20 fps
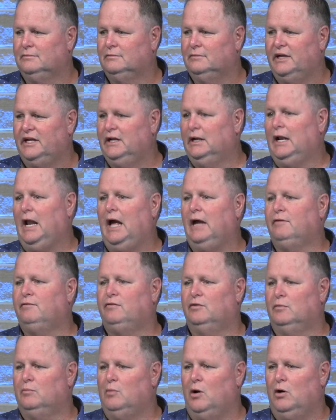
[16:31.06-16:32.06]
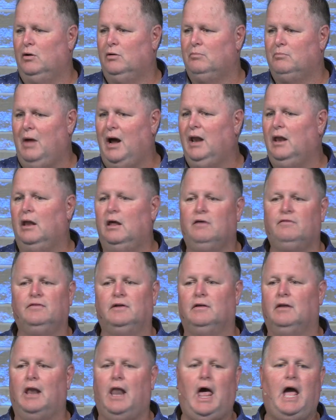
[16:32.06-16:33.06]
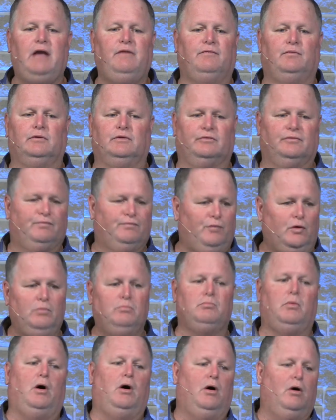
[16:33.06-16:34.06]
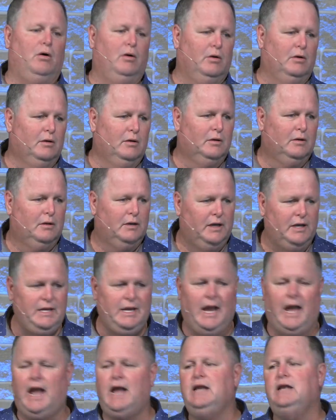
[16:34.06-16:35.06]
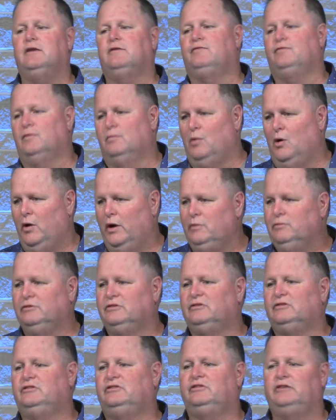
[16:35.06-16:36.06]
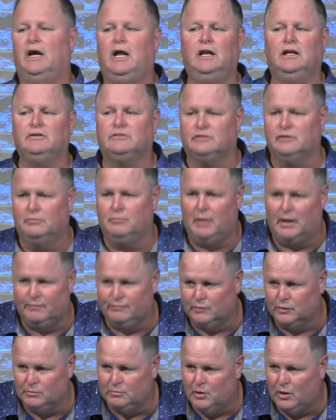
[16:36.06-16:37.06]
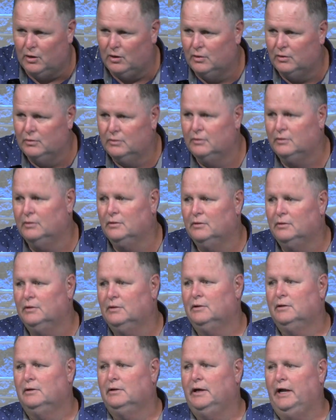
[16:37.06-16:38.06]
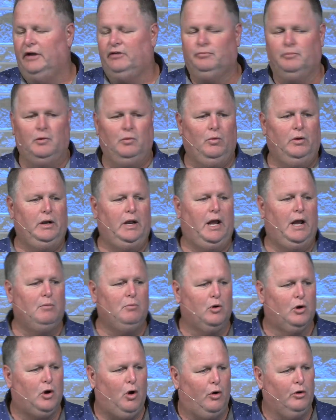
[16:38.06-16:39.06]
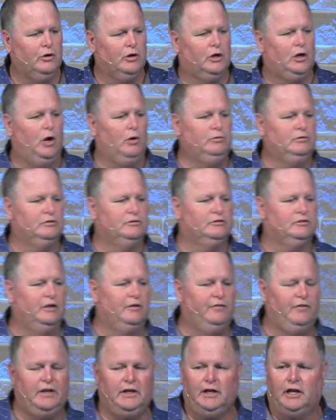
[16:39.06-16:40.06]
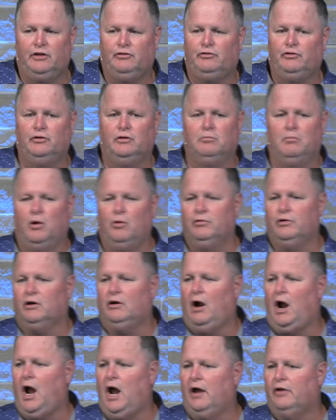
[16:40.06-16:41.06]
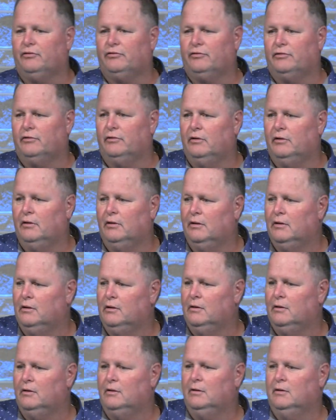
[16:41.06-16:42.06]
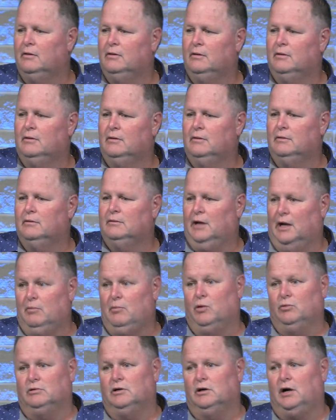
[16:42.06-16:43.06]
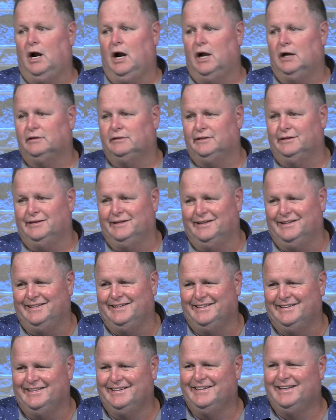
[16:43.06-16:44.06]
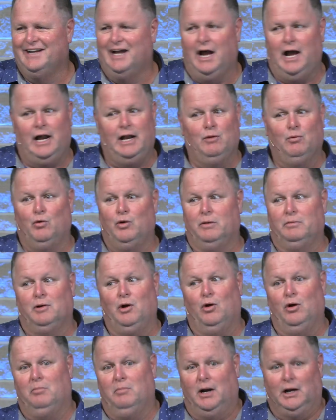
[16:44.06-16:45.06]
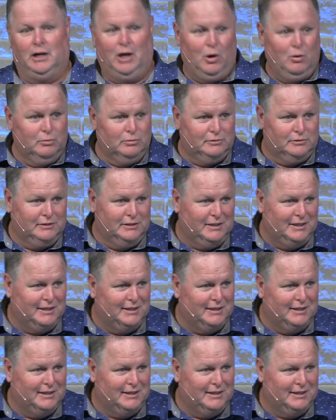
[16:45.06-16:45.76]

He didn't like football. My love of life was football. He hated football. He was jealous of my football. He asked me one day, I'm going to call your coach and see if he can get you to mow the grass. I mowed the grass. I didn't want him calling my coach.